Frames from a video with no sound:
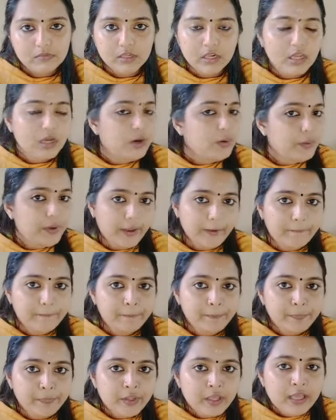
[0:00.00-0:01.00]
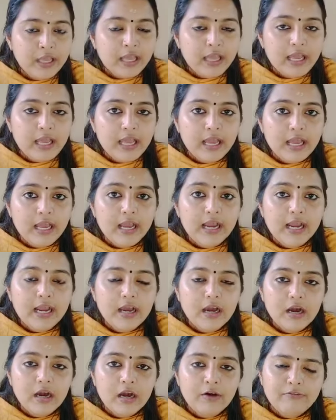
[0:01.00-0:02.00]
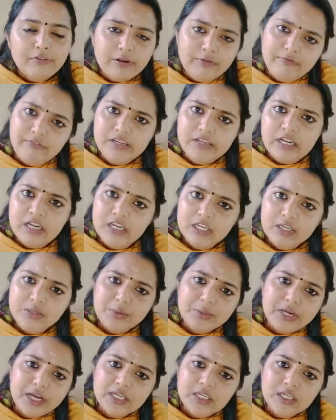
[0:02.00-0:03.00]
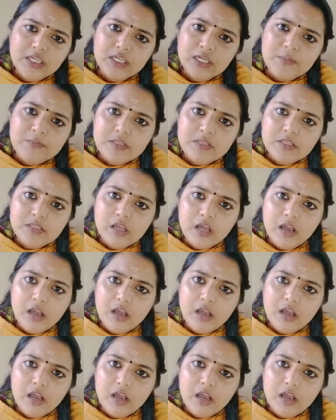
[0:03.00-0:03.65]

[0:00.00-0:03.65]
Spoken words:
Okay. From where enterokinin comes?